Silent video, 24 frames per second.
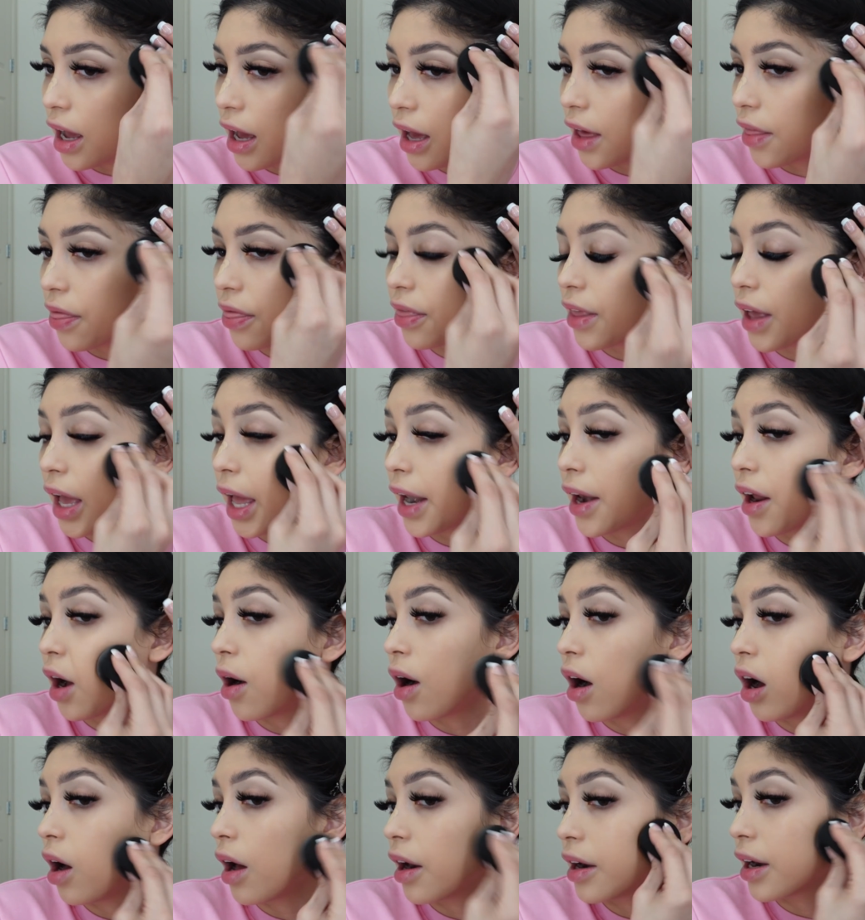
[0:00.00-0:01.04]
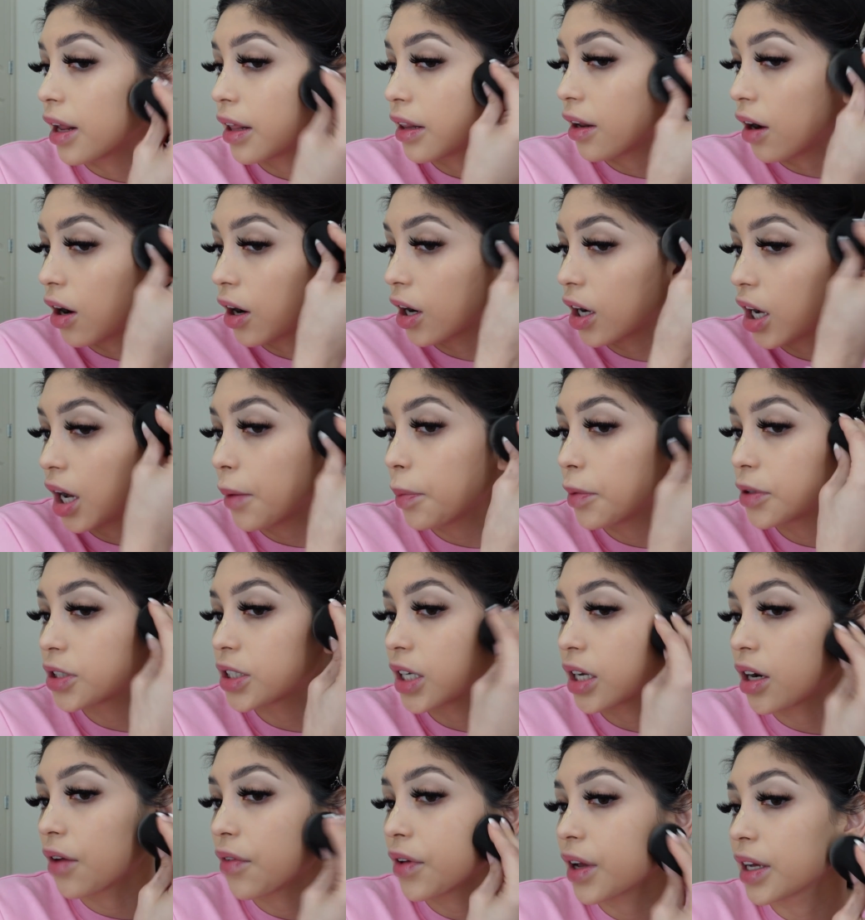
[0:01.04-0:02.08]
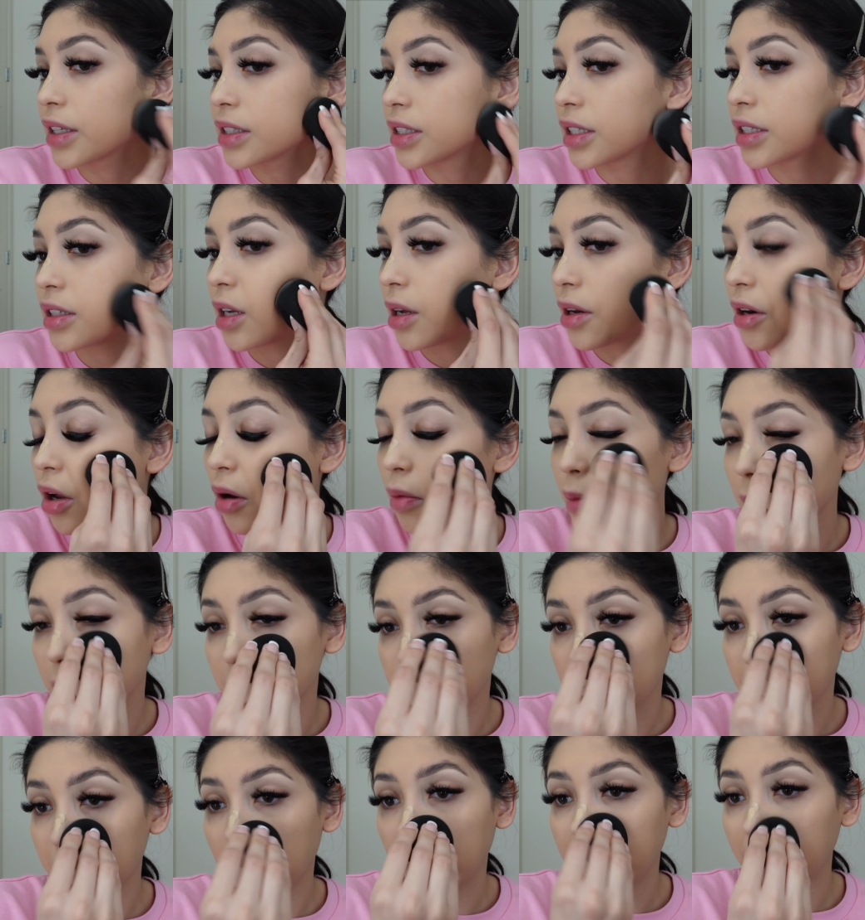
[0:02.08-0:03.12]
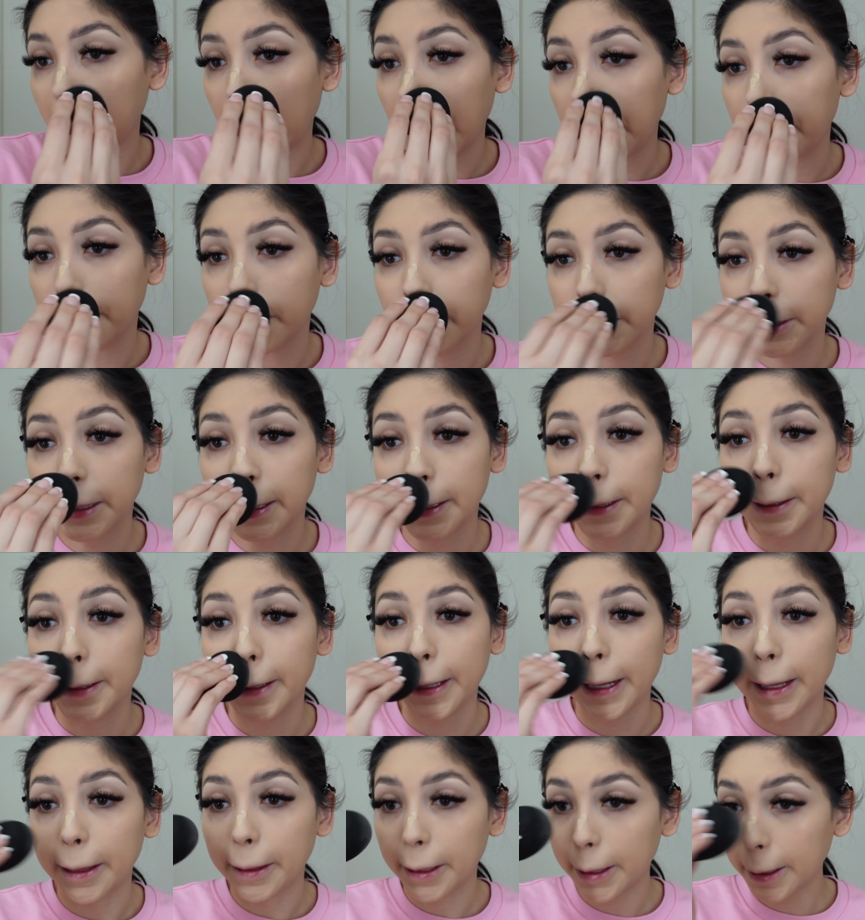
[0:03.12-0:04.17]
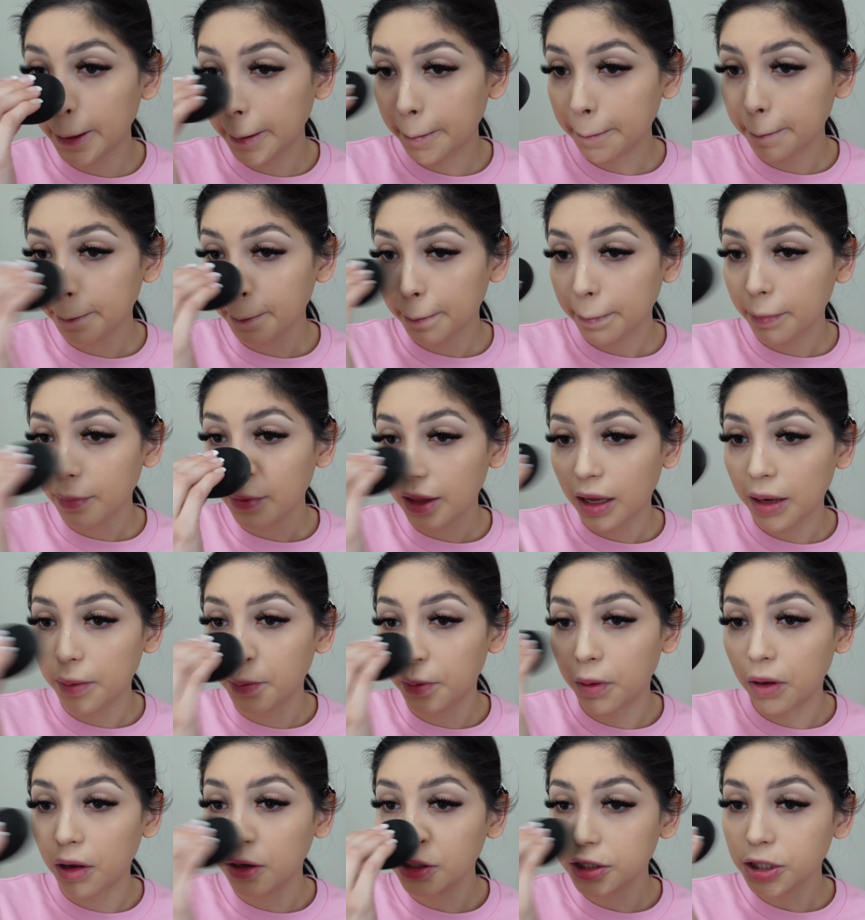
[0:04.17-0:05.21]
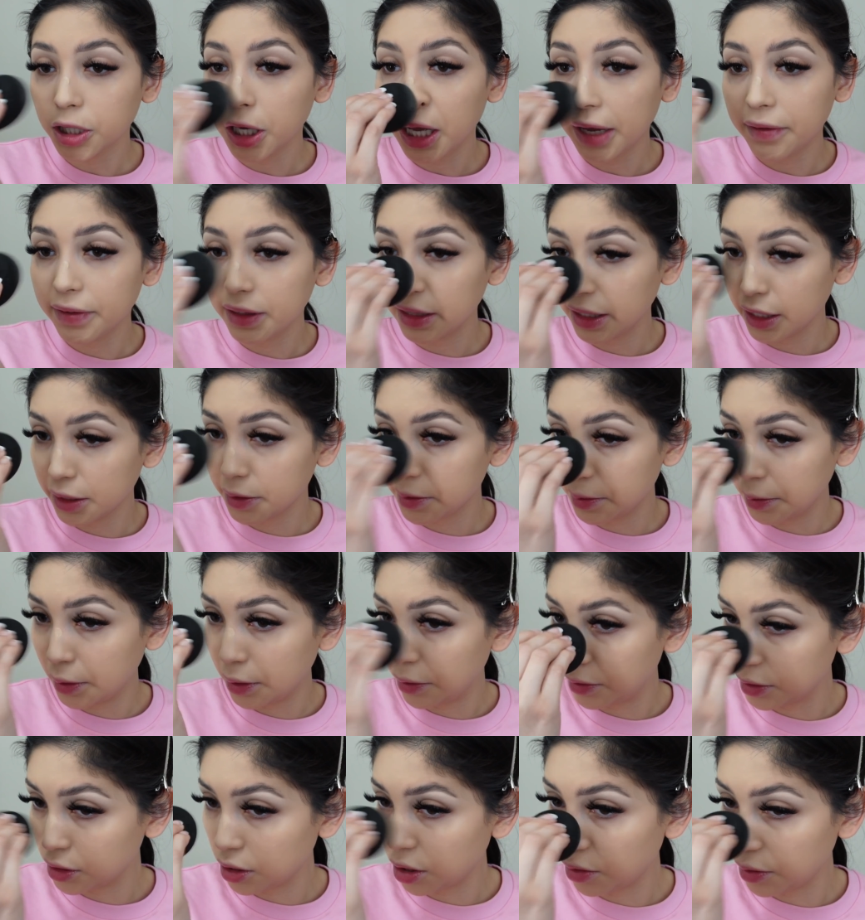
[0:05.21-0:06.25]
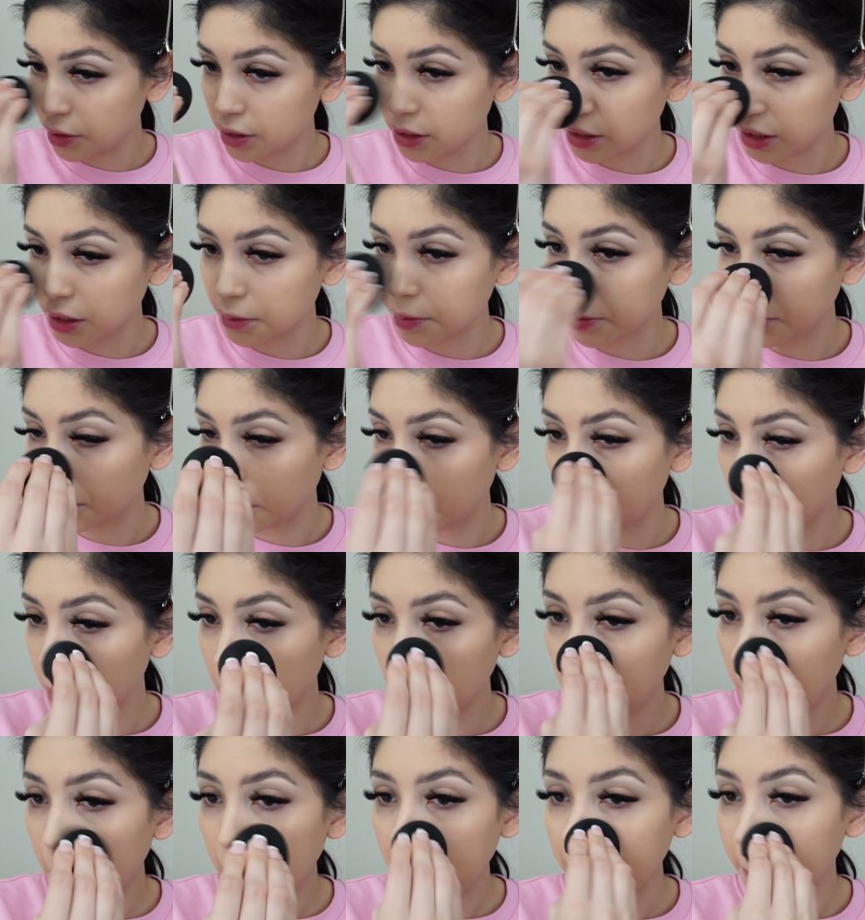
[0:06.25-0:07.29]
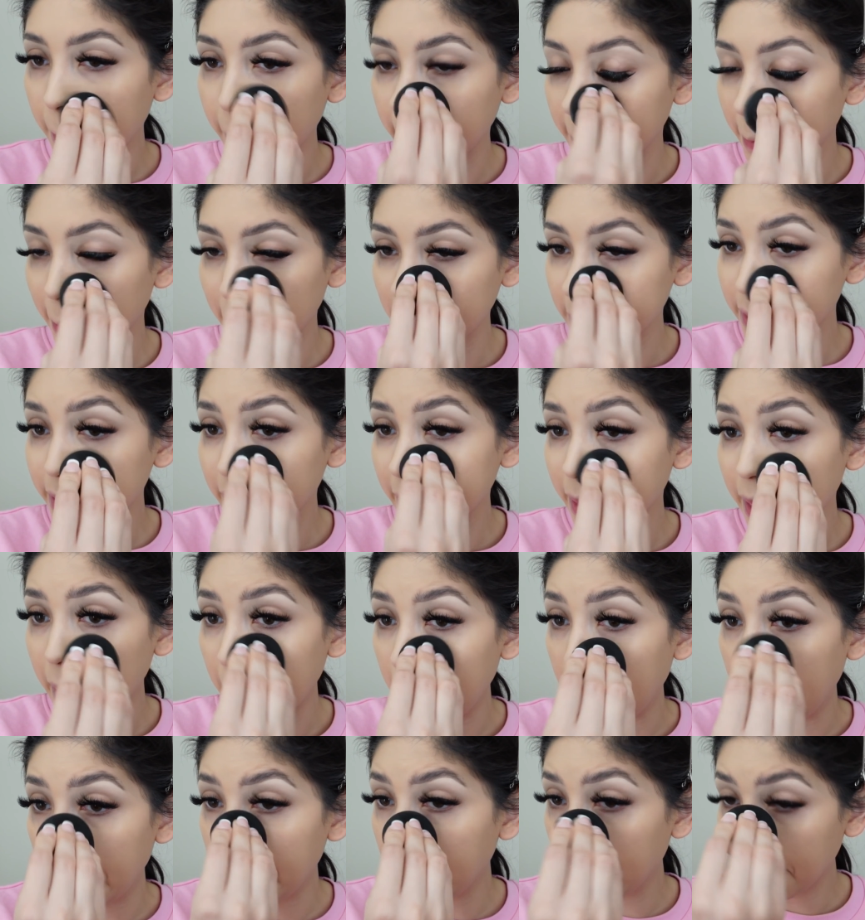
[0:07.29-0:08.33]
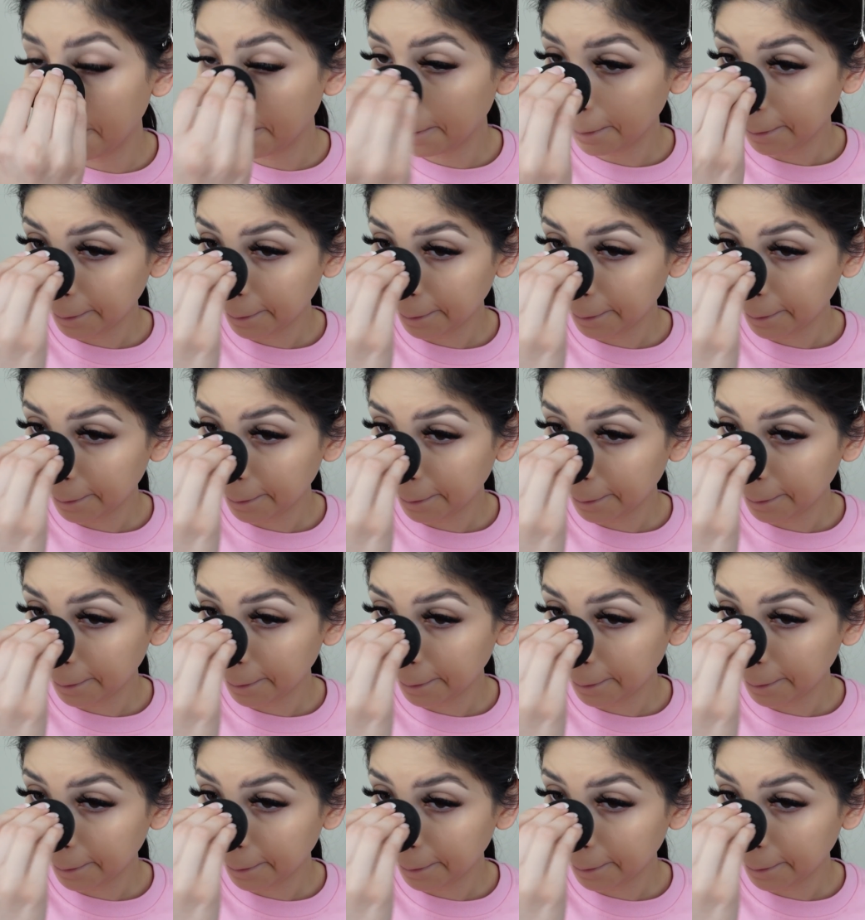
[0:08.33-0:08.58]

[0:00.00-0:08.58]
And then on our couples channel, if you guys did not know me and didn't have a couples channel together, I will also have it linked below. It's always linked below. Make sure you guys check it out.